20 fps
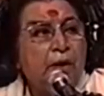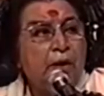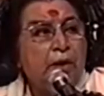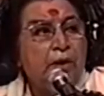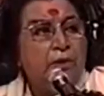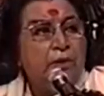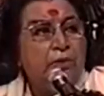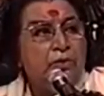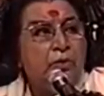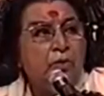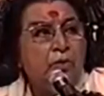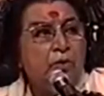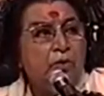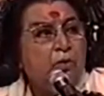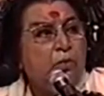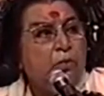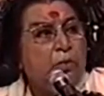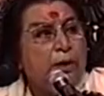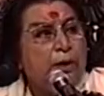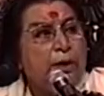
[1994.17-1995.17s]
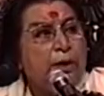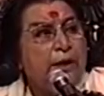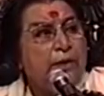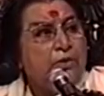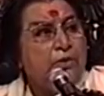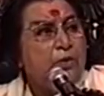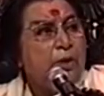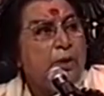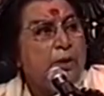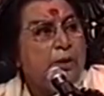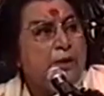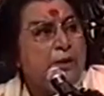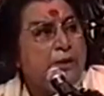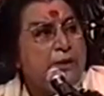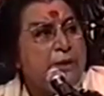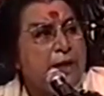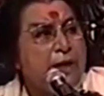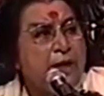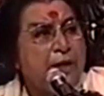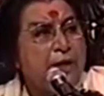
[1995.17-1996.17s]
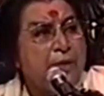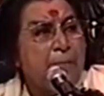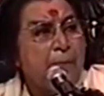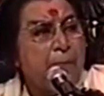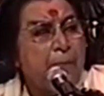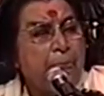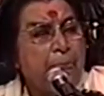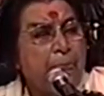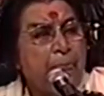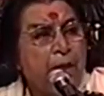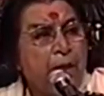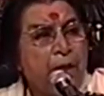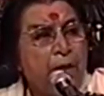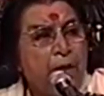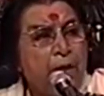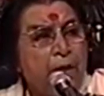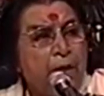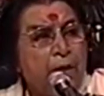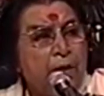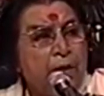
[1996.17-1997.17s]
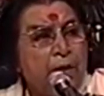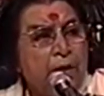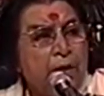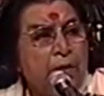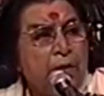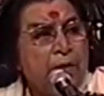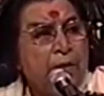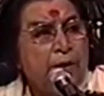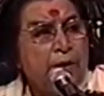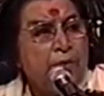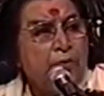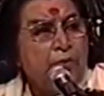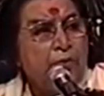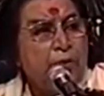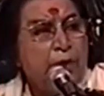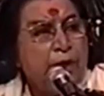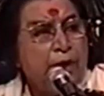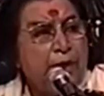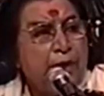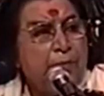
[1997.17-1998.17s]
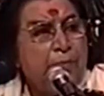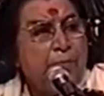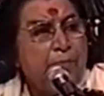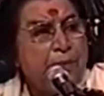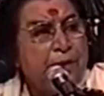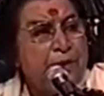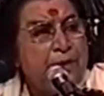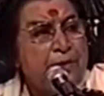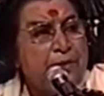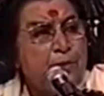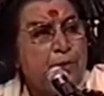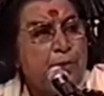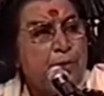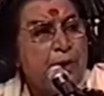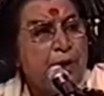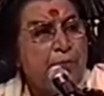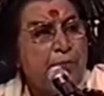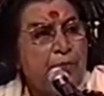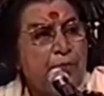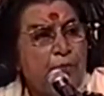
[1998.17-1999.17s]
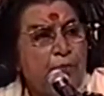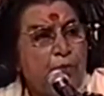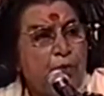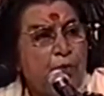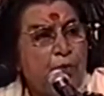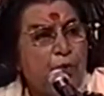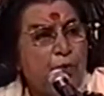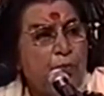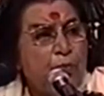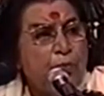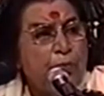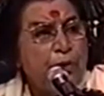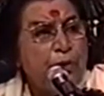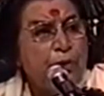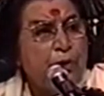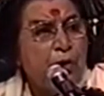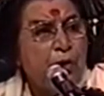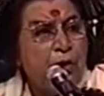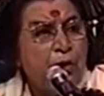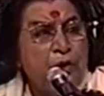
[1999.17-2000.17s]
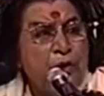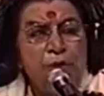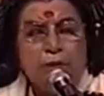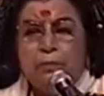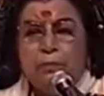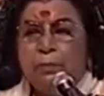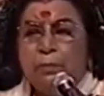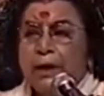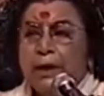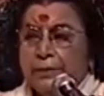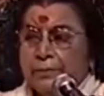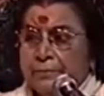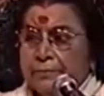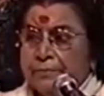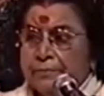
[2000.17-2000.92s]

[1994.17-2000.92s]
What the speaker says: So one has to understand that to get peace, we have to go beyond this mind.